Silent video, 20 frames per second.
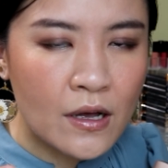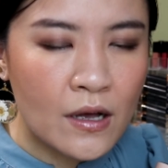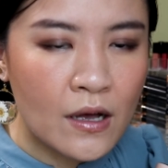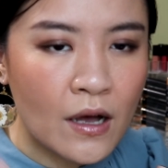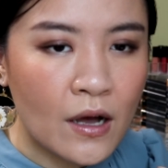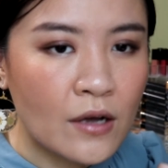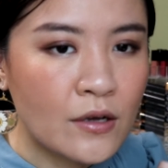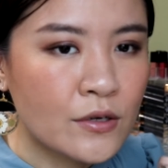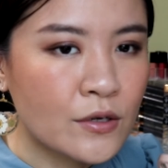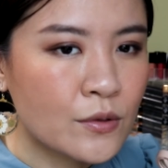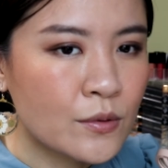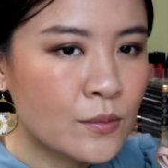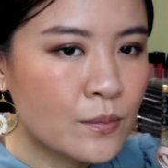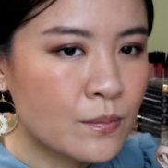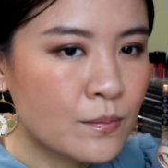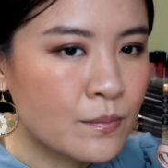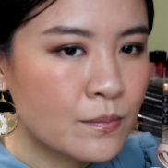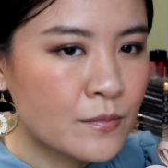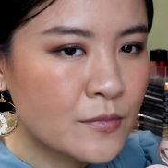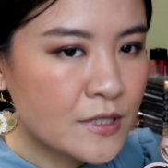on your
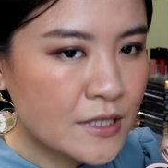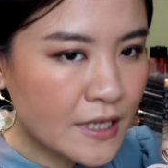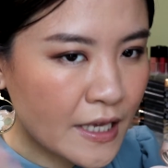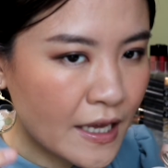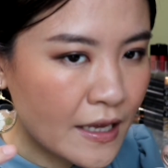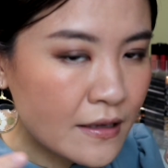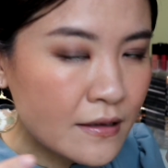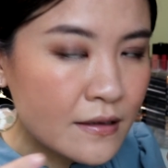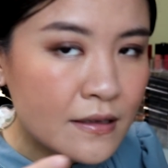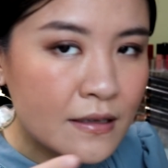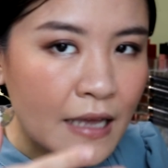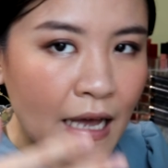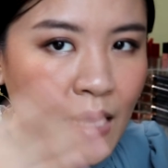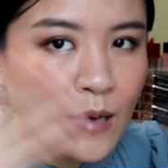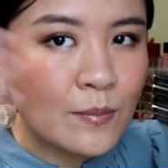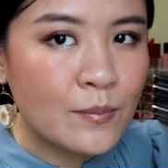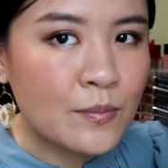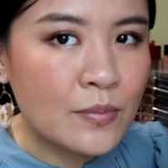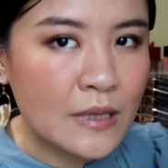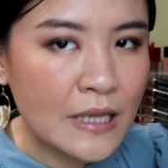skin
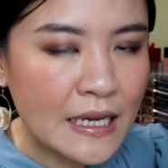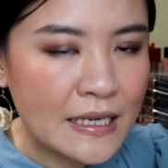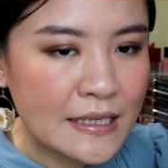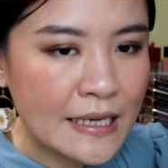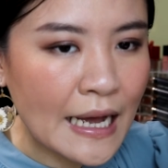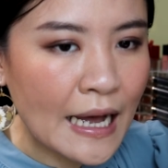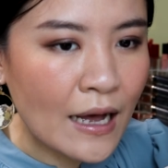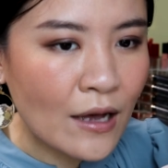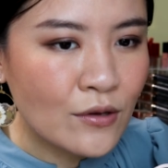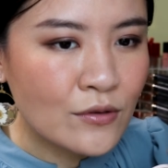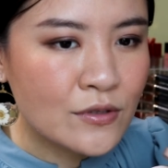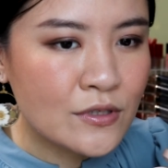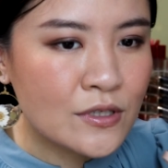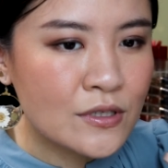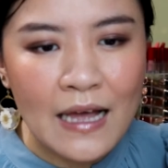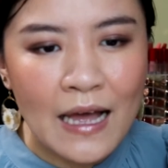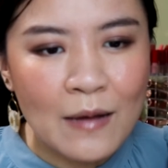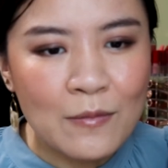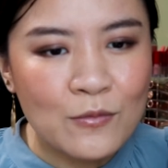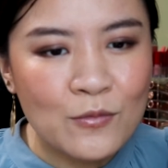and blend out.
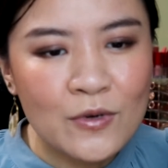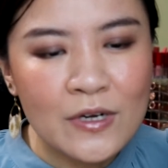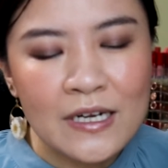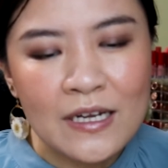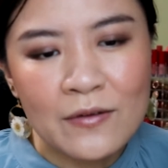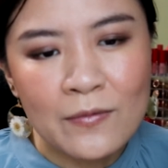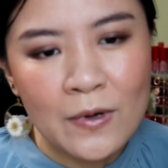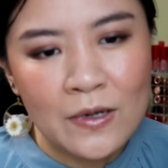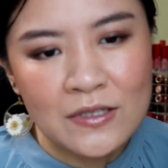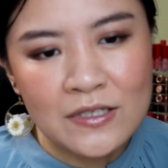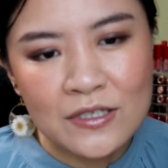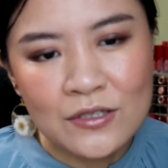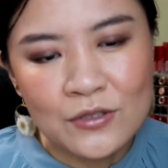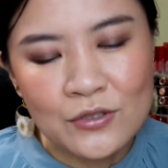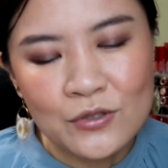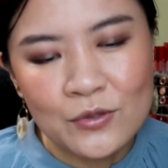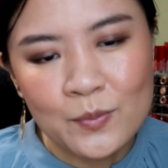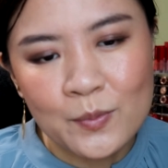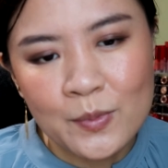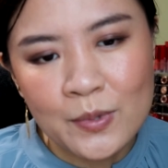I'm really wanting
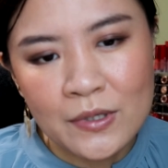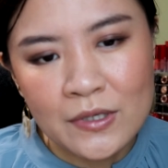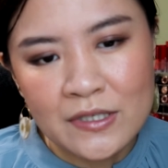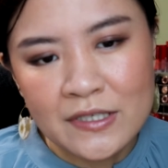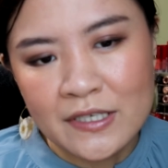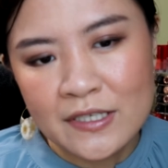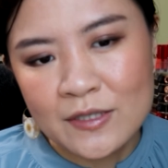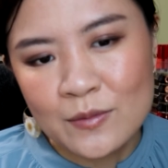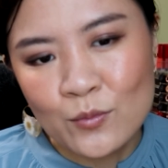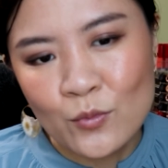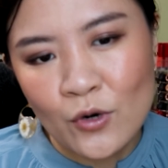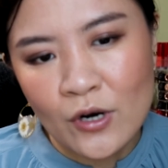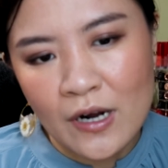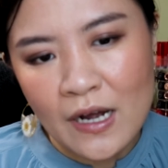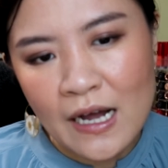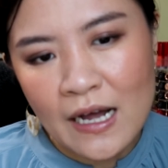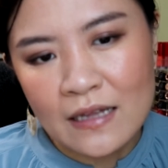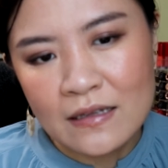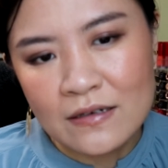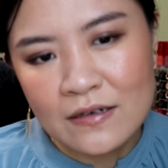to purchase more
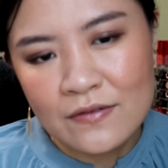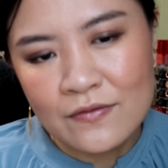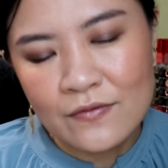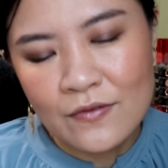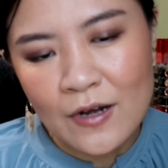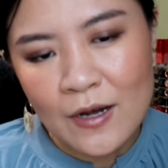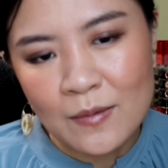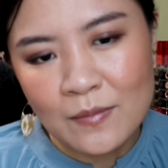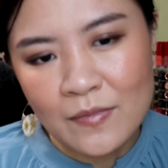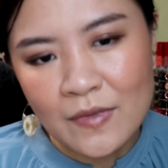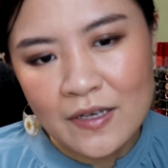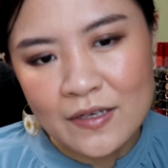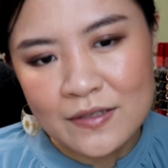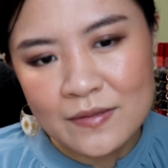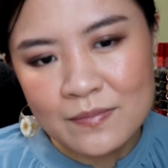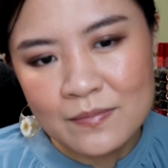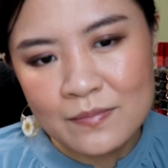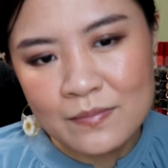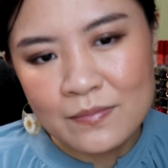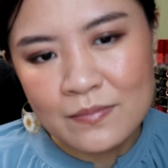color from this
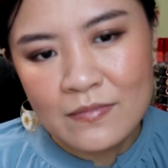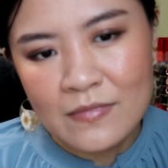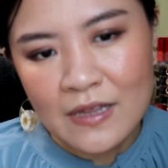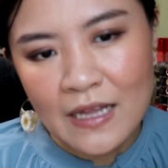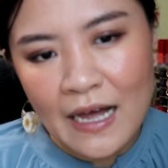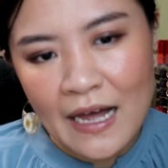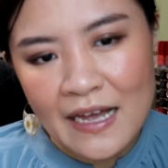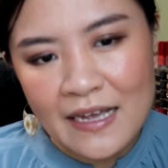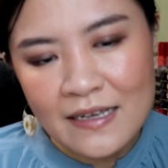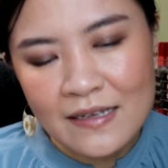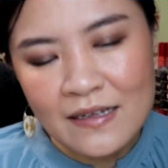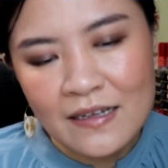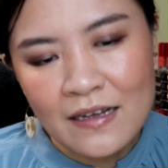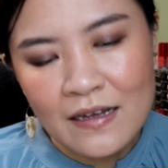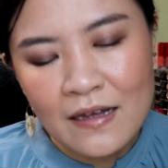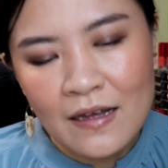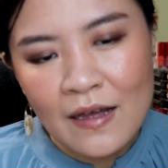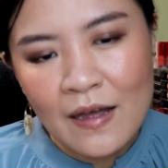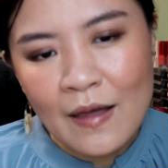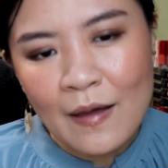line,
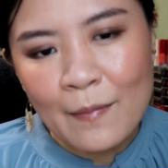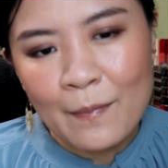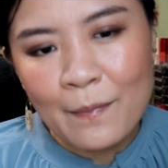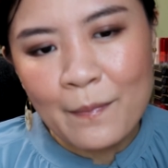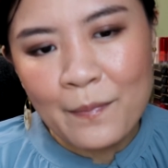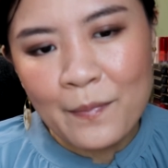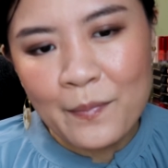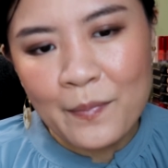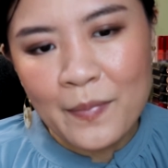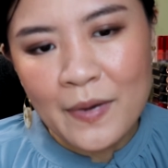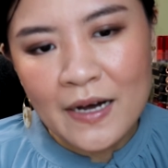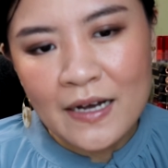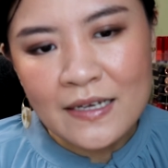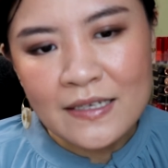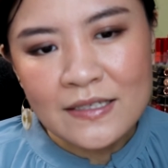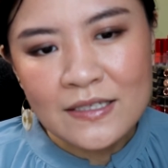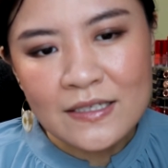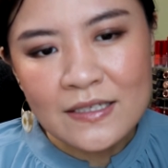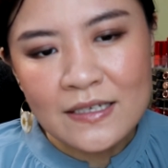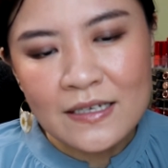
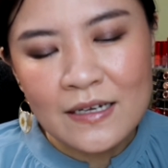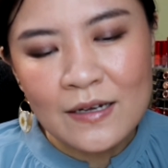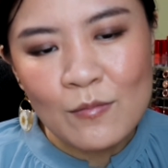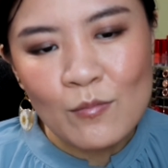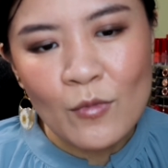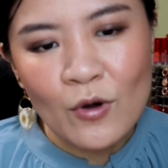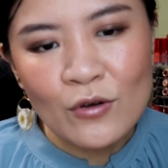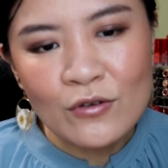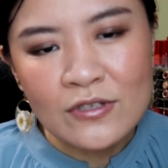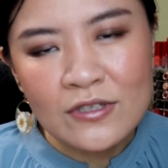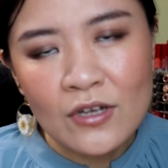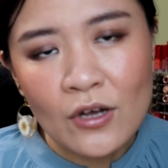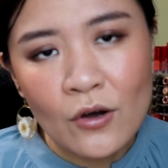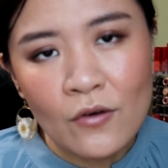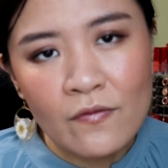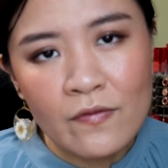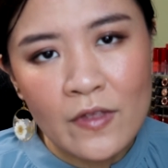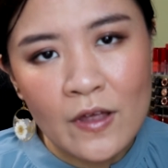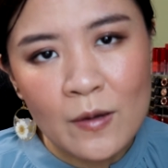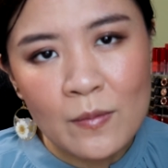but most
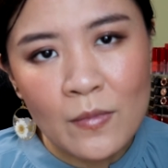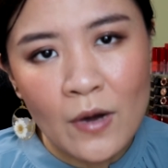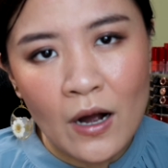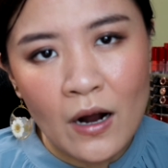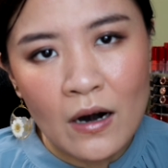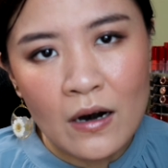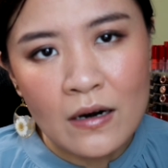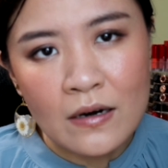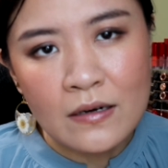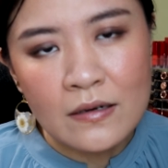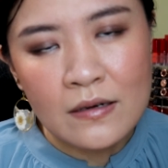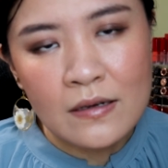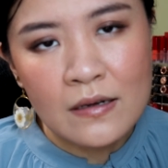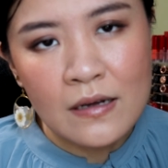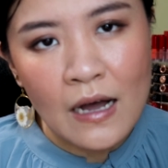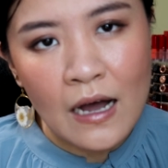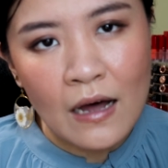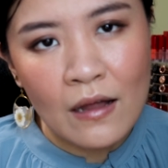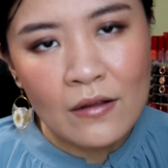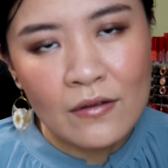of them are
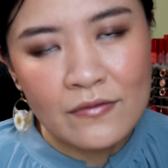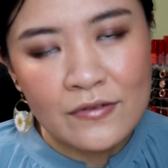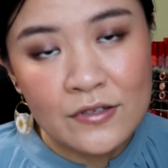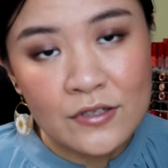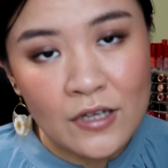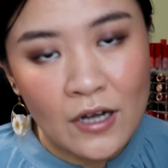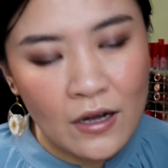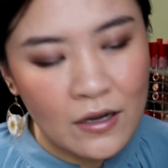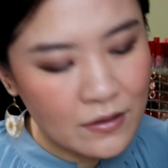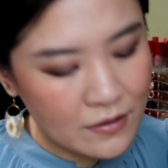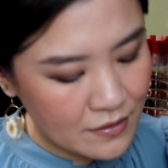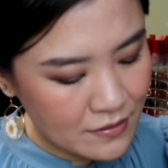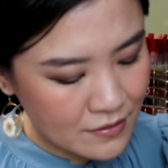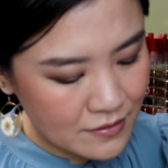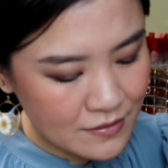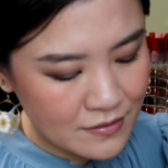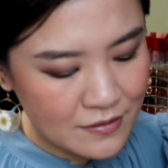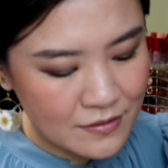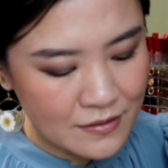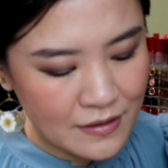out of stock,
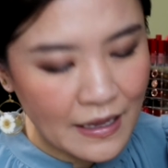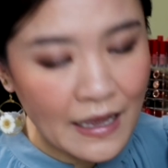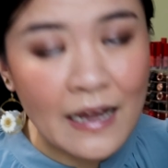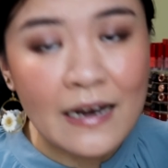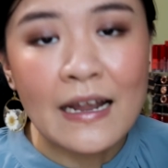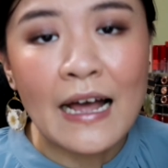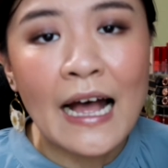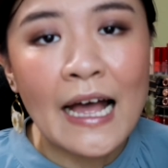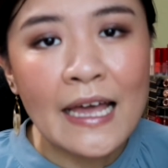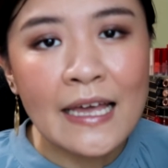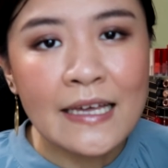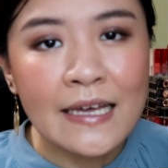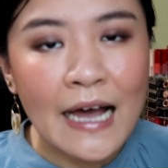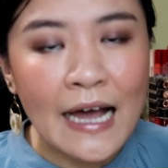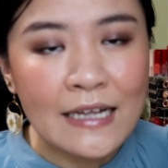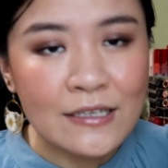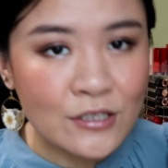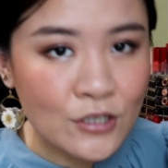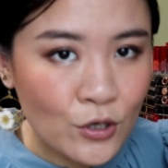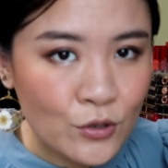and I
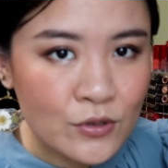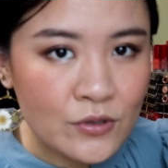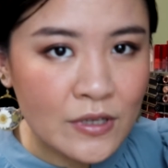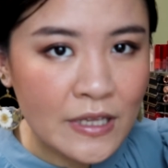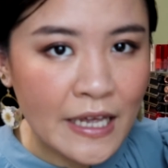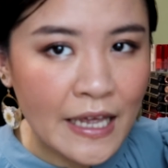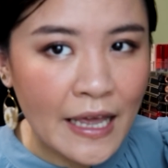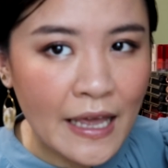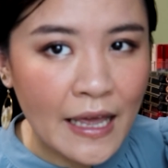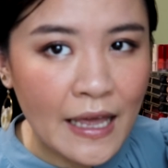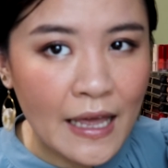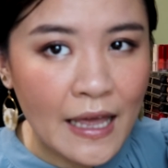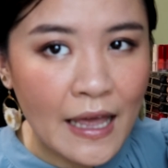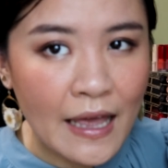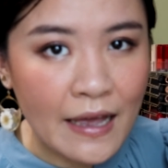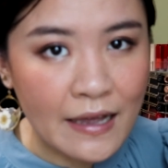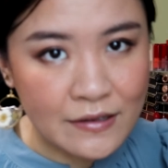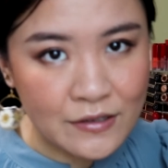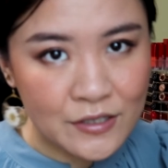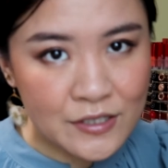totally
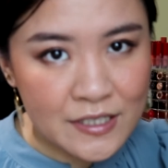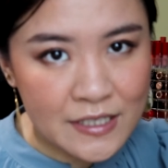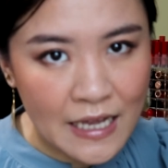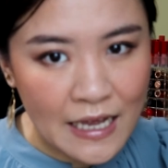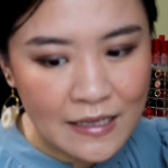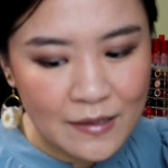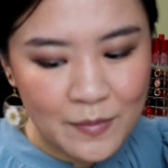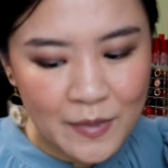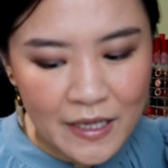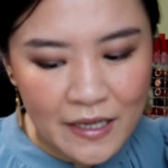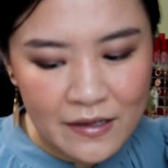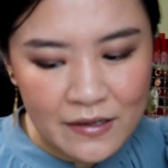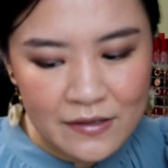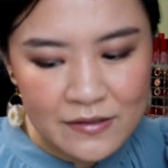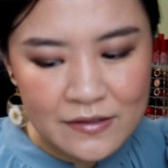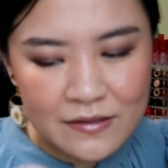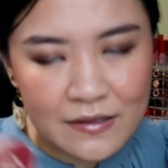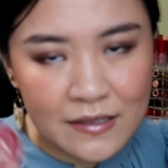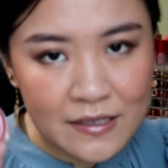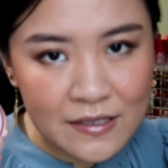understand
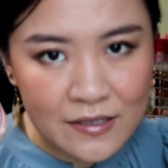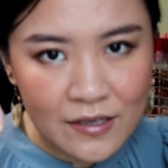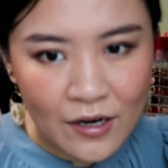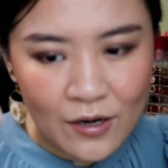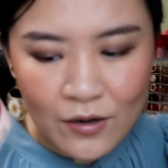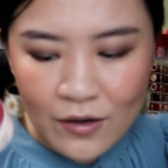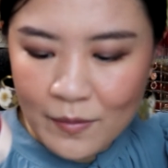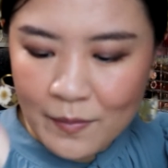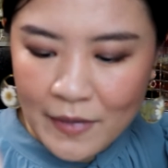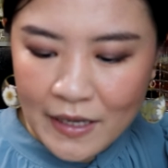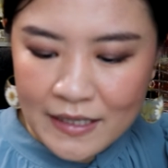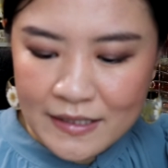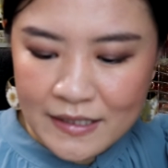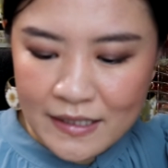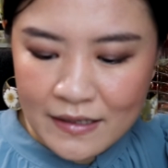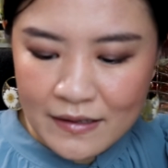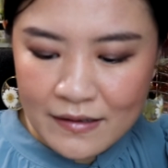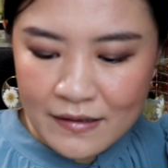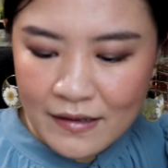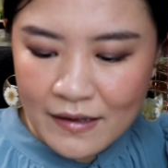because these are
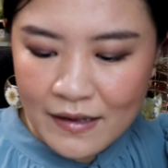amazing.